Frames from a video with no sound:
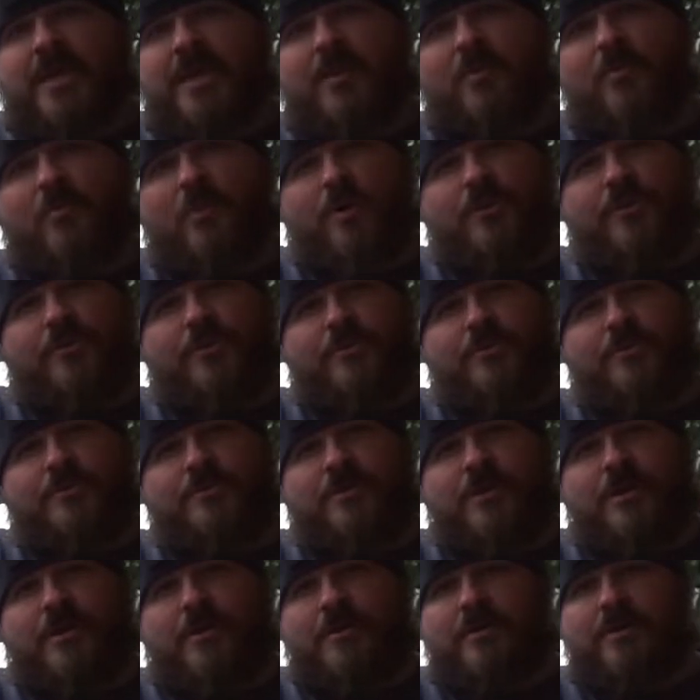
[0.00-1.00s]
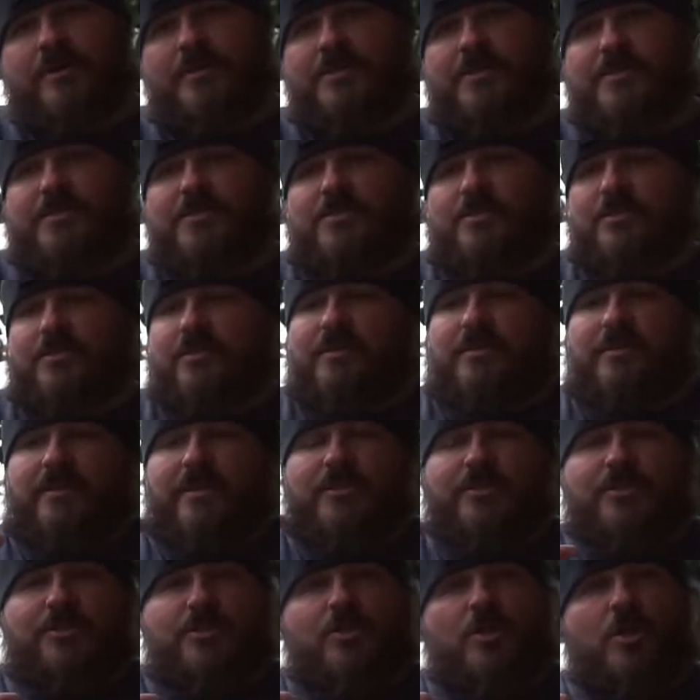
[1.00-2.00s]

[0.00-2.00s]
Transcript: and what those are is they just